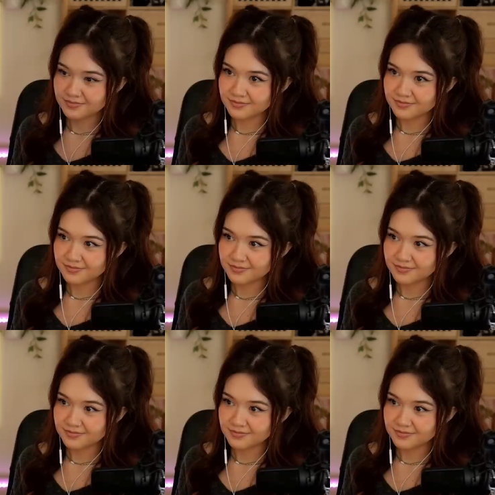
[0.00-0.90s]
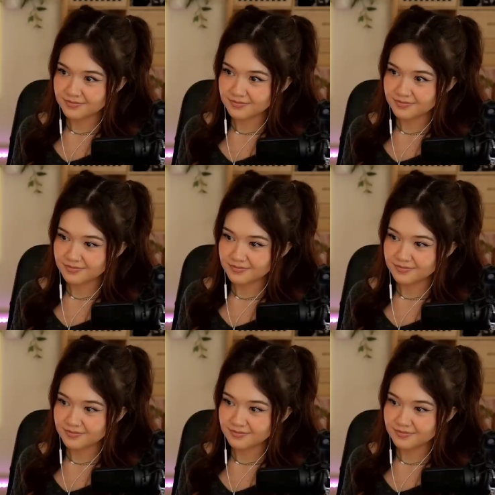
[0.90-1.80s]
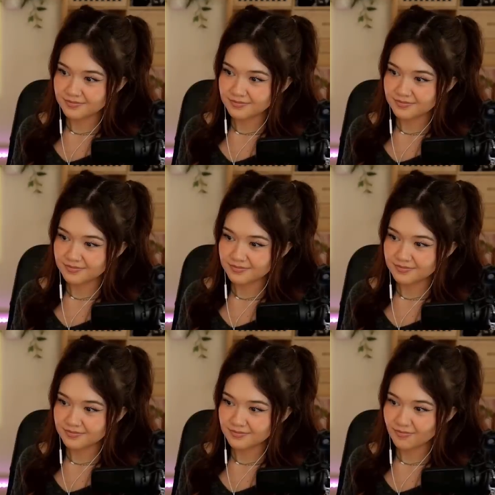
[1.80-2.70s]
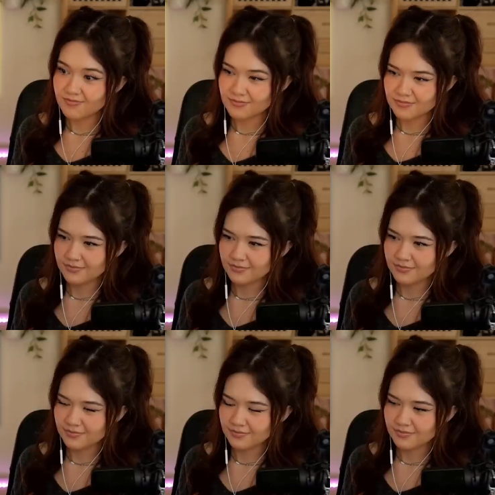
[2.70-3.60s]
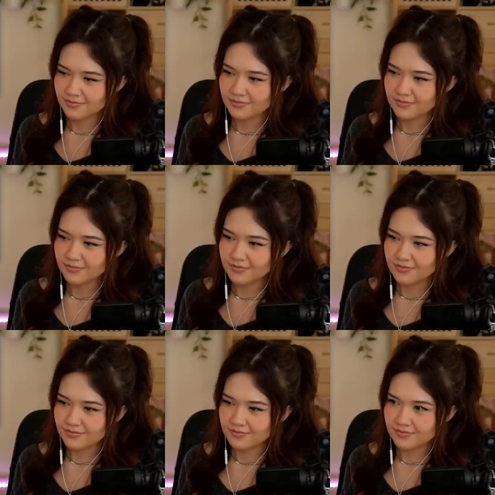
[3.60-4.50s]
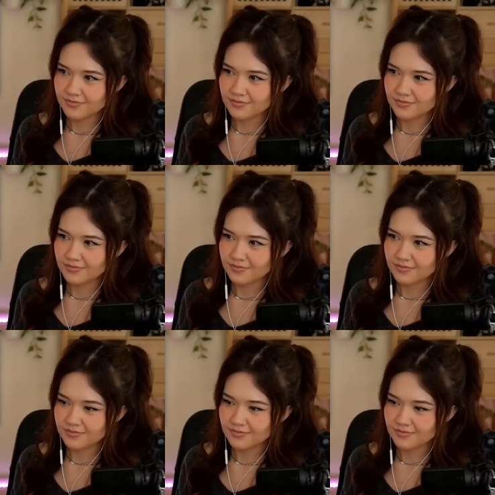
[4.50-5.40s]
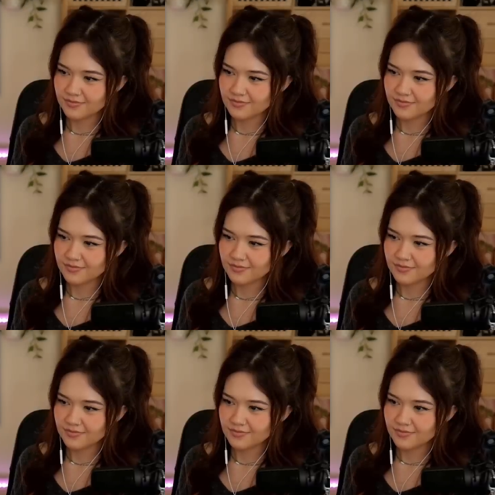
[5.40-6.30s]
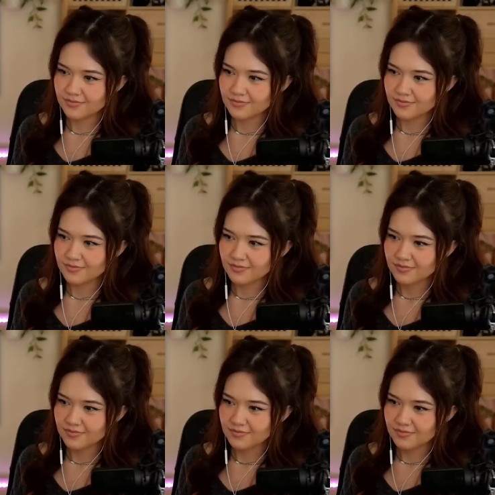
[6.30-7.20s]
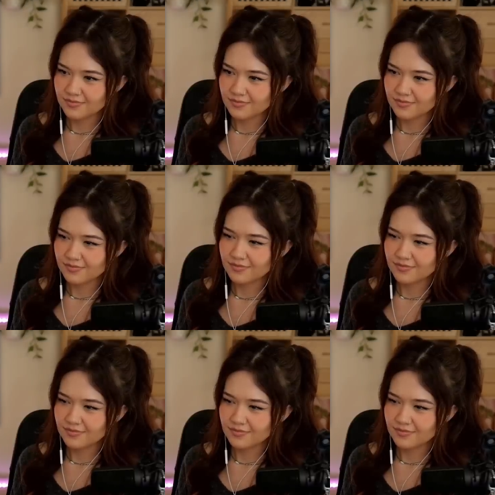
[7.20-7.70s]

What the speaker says: (silence)